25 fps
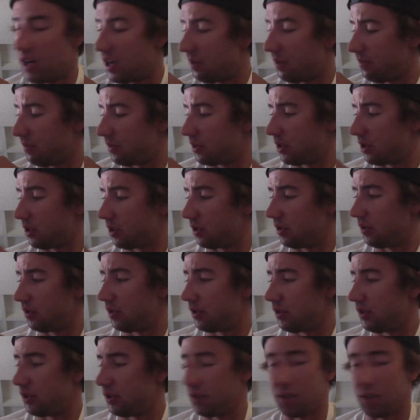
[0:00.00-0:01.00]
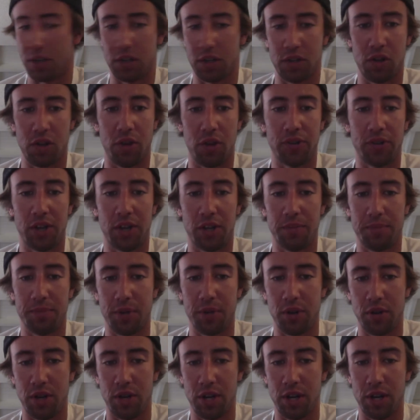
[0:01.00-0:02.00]
So this is a close-hauled
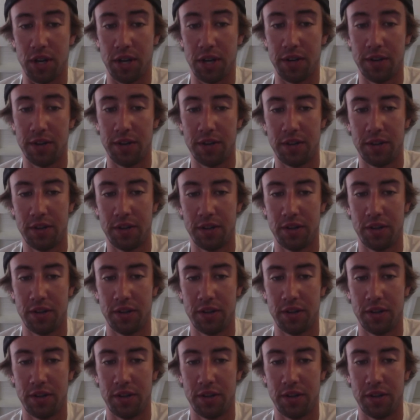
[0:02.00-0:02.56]
boat here.